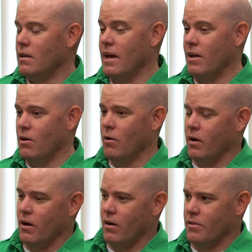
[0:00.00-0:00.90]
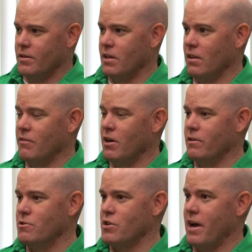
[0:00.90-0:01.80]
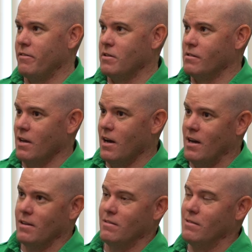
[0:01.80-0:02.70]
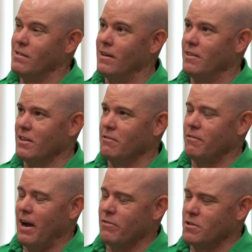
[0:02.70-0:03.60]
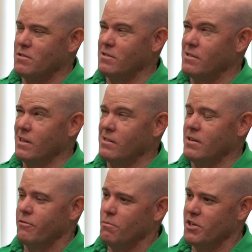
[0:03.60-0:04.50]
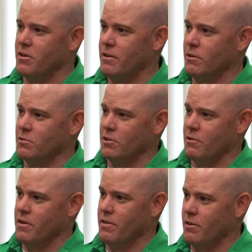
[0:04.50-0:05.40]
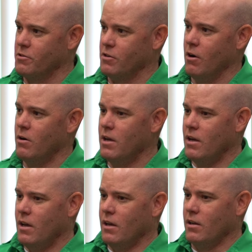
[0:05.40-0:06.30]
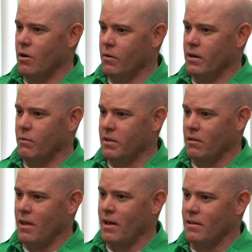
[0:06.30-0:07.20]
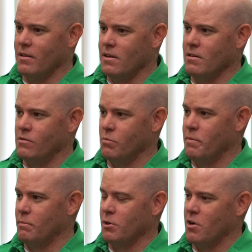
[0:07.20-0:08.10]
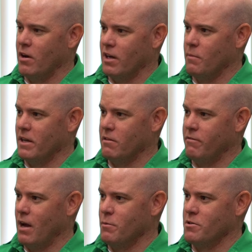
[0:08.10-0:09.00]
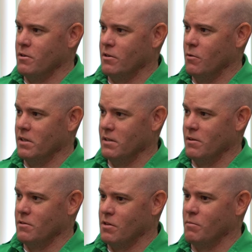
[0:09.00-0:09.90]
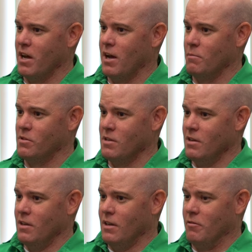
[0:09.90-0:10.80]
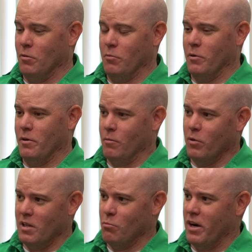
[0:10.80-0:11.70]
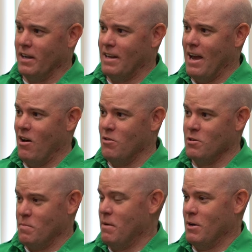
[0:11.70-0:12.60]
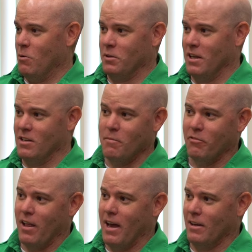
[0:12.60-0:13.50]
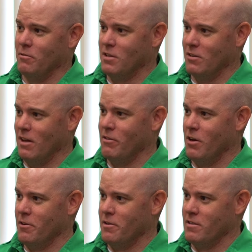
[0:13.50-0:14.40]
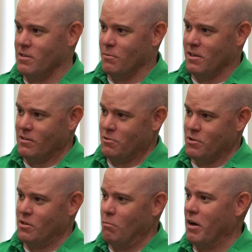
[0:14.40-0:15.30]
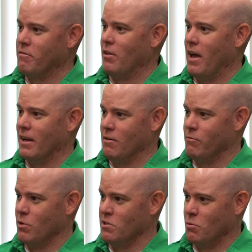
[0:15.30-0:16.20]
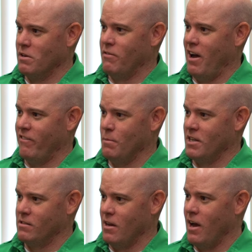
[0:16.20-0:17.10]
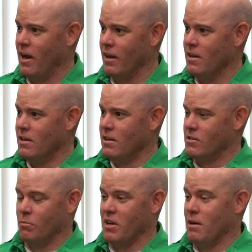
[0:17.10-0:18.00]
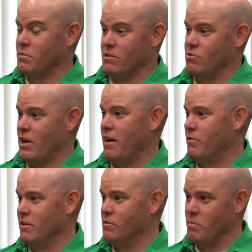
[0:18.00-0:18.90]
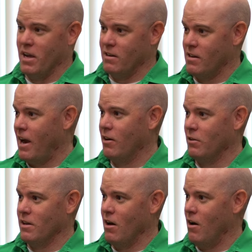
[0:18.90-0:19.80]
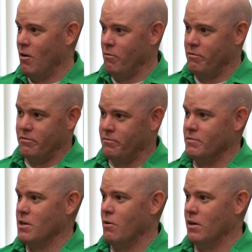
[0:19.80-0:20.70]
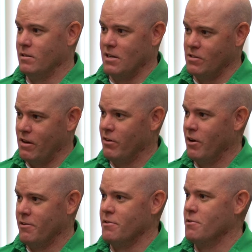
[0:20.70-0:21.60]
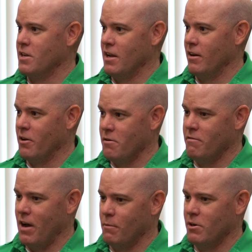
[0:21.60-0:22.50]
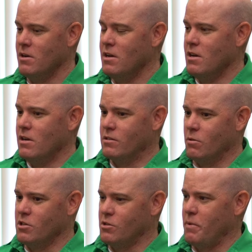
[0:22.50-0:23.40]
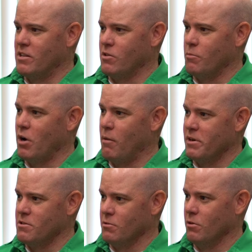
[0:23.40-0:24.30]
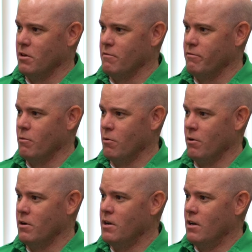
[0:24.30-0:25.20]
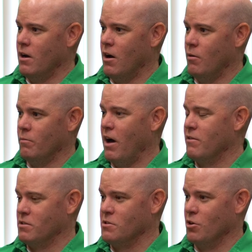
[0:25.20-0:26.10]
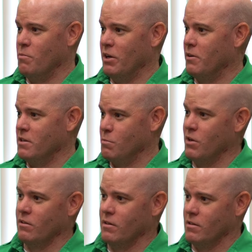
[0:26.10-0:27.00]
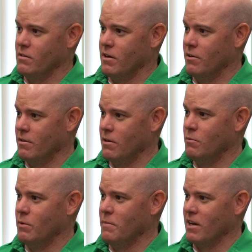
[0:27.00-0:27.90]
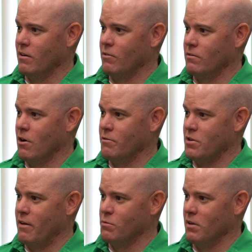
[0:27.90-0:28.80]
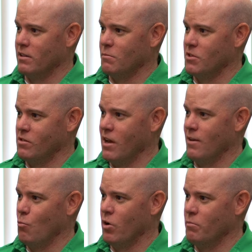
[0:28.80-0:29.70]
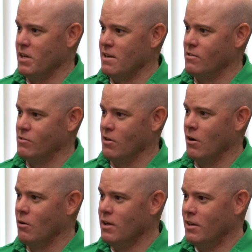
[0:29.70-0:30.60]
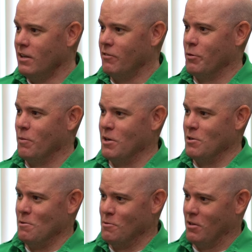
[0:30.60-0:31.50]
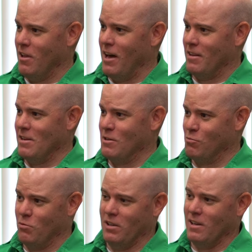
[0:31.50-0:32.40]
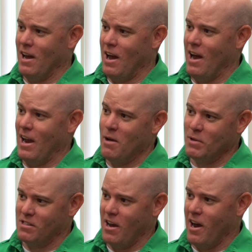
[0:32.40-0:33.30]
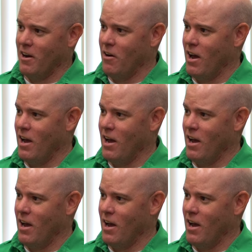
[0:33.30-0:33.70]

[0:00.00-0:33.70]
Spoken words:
Yeah, no, the T1100 shaft has got, I think, 5 or 6 different materials that are in there. So, you know, with a lot of these, when people are talking about the fibers that are going in there, sometimes if you were to really break it down, there's maybe only a tip flag of T1100 in some of these, or just a butt flag of 125 MSI. Sometimes the shaft is made entirely of, you know, a T700 or T800 fiber. So it just depends on the properties you're looking for. Obviously, durability is a big thing here. You know, when we're making golf shafts, we like them to stay in one piece. So if we were to use a lot of these really high MSI or